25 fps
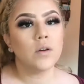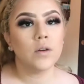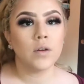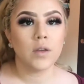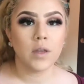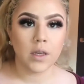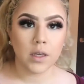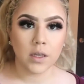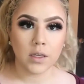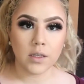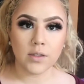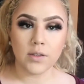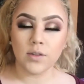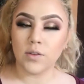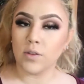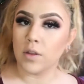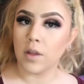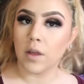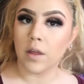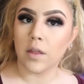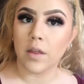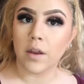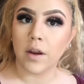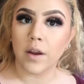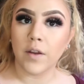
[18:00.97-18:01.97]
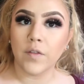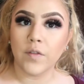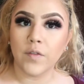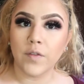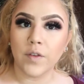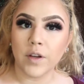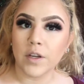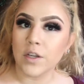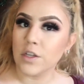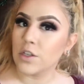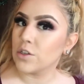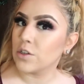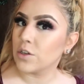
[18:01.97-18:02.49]
Okay, so now that I've
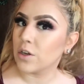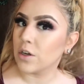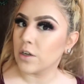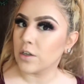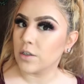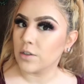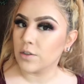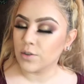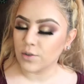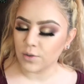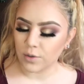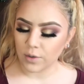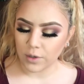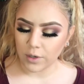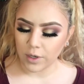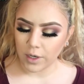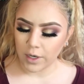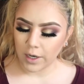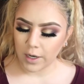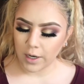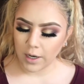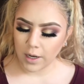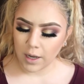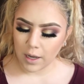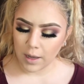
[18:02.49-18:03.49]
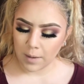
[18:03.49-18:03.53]
finished contouring,